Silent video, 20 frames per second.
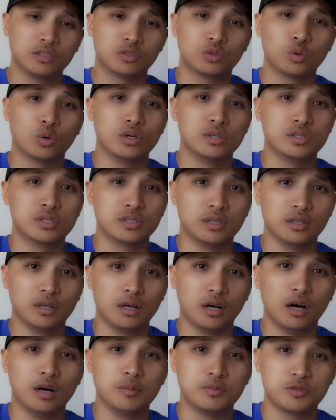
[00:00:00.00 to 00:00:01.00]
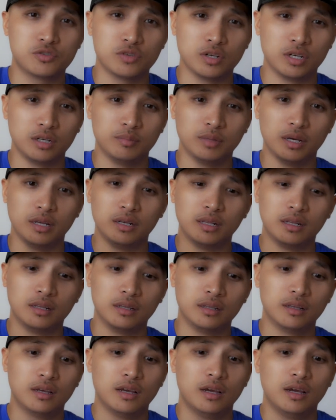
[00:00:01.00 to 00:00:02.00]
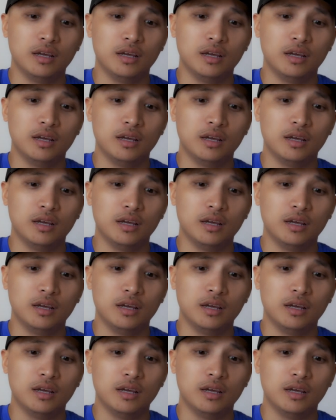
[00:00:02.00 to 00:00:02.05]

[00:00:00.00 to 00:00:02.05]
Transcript: towards upstream, and then